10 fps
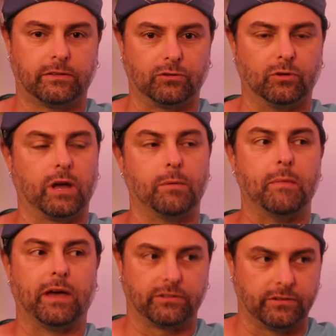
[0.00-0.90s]
to school and got my
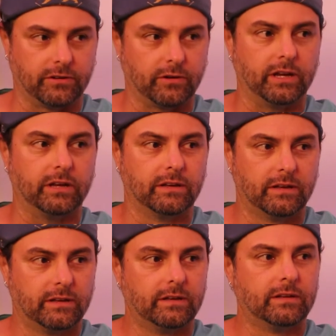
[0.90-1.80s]
master's degree
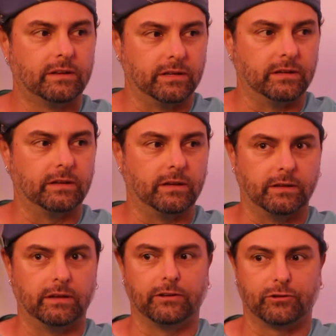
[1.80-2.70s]
in, okay.
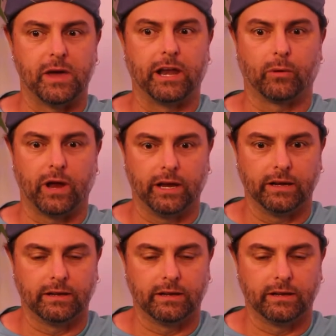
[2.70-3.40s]
in uh, dramatic writing.